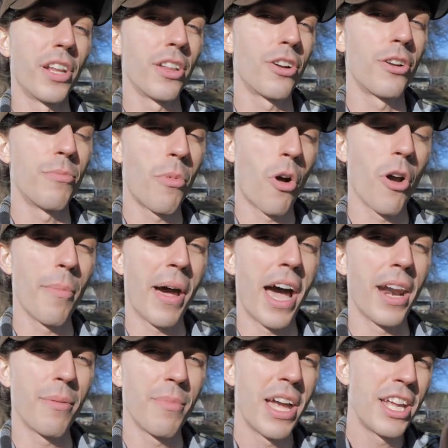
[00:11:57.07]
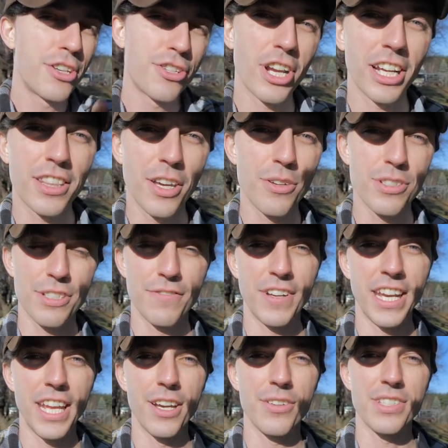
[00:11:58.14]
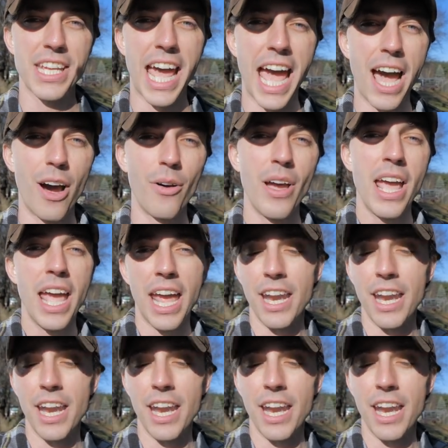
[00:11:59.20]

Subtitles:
to learn more about them, check those videos out.